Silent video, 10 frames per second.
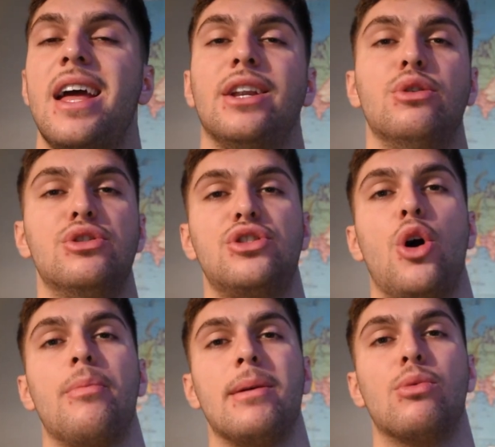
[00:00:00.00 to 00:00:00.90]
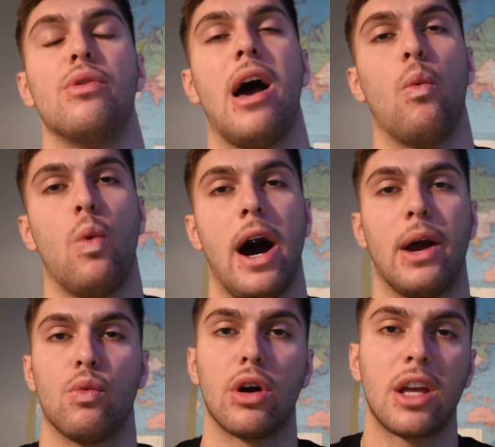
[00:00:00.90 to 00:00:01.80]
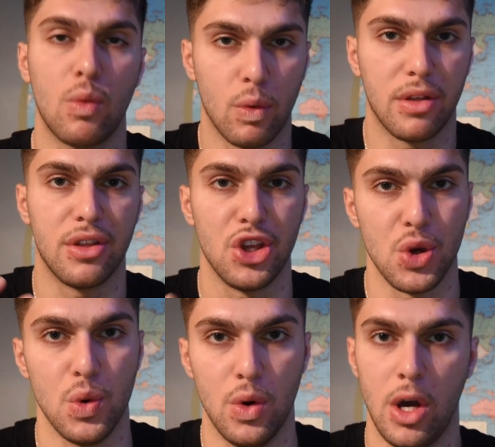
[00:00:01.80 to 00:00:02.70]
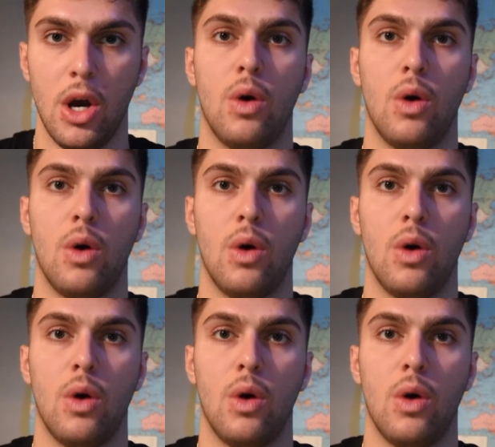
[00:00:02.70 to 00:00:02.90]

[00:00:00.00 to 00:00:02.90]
and you show people that why working with you,